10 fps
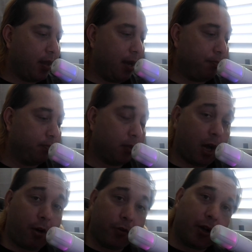that
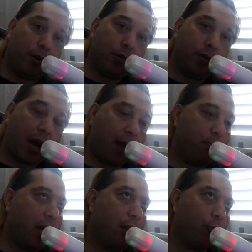although
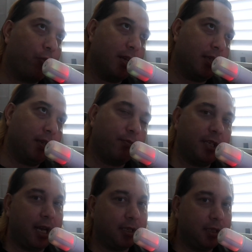I'm not a resident of
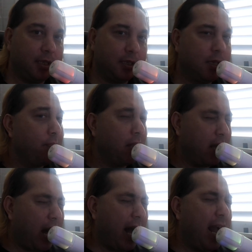Texas,
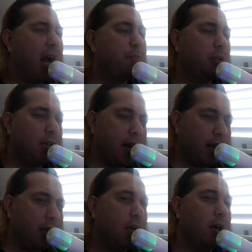I had
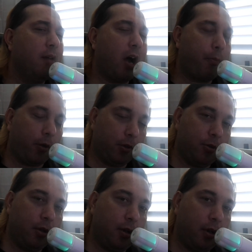plenty of
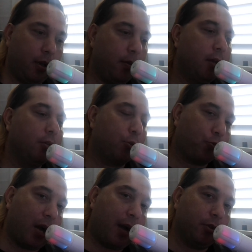opportunity to
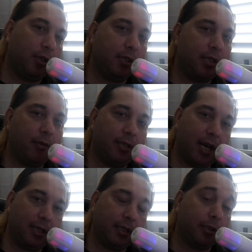travel to the state of
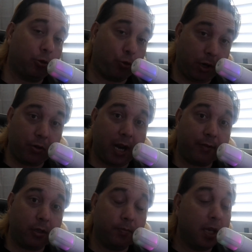Texas as a truck
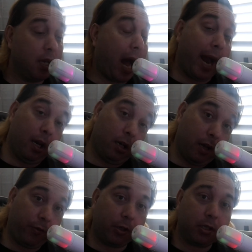driver. I
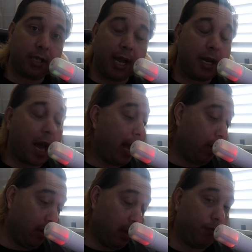love your state. I
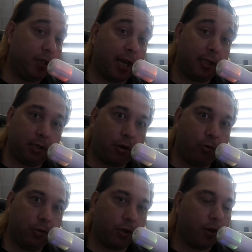love Texas
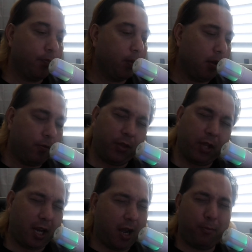culture.
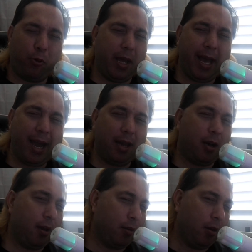The cowboy hat
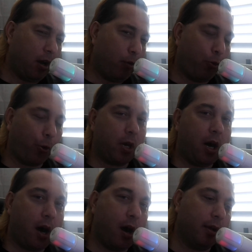on, a
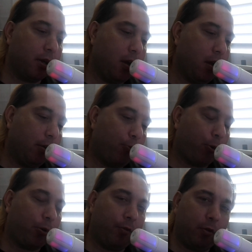workaholic,
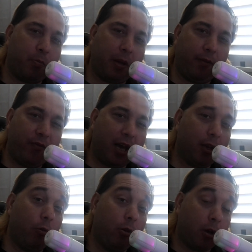working with my
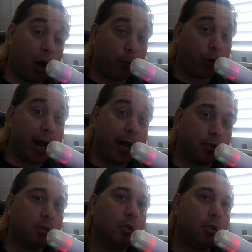fellow
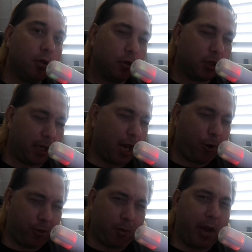comrades,
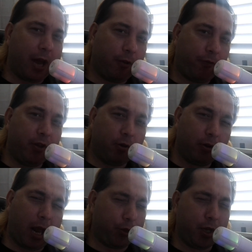securing the
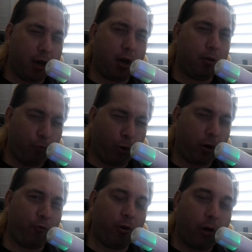battlefield out there,
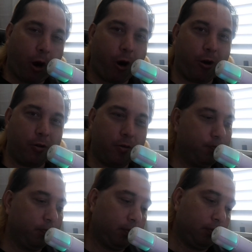working real hard.
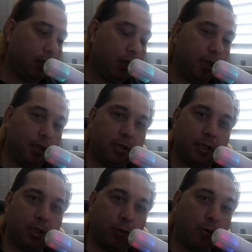It's
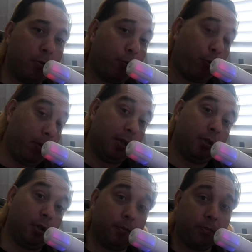just the women we're
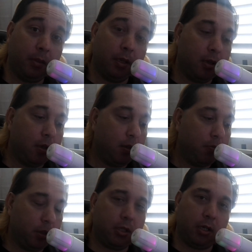missing.
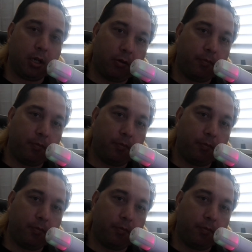But